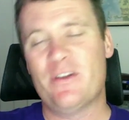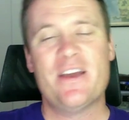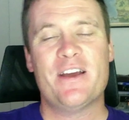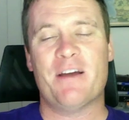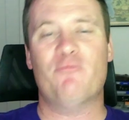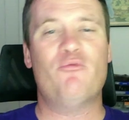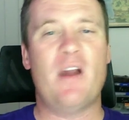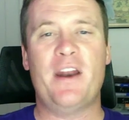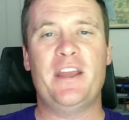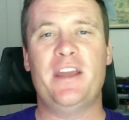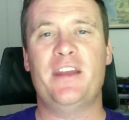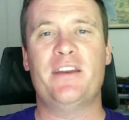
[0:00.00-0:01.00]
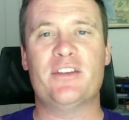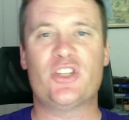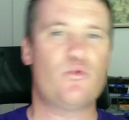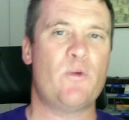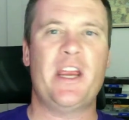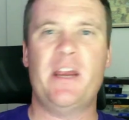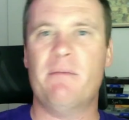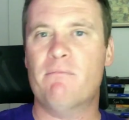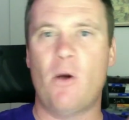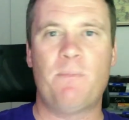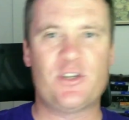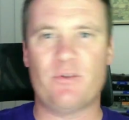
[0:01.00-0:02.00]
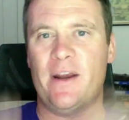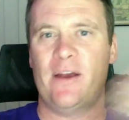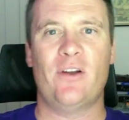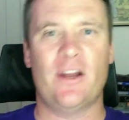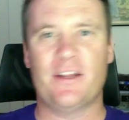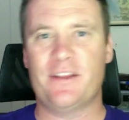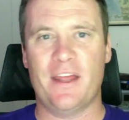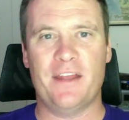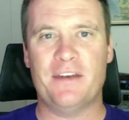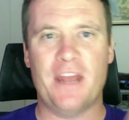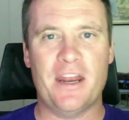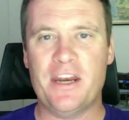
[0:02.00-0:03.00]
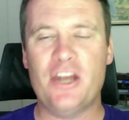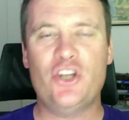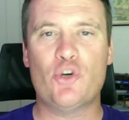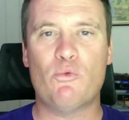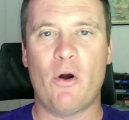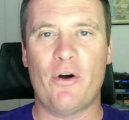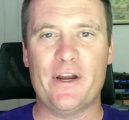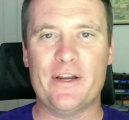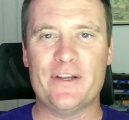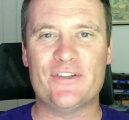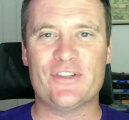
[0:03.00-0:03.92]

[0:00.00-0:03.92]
and running in, swinging mops around like they're ninja warriors,